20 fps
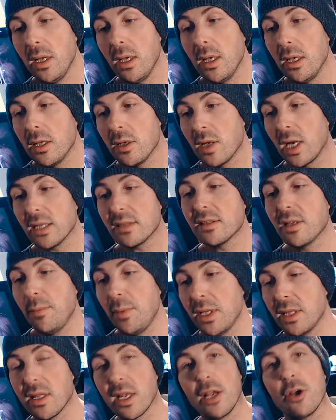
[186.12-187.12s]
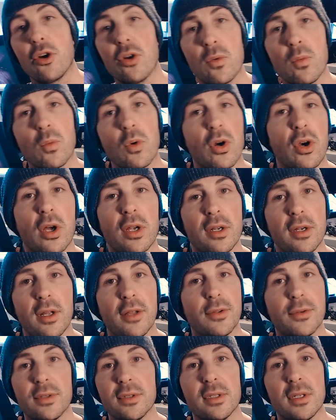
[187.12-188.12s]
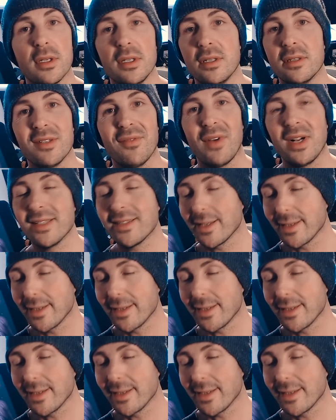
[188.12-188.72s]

Not to mean that I couldn't work on another device.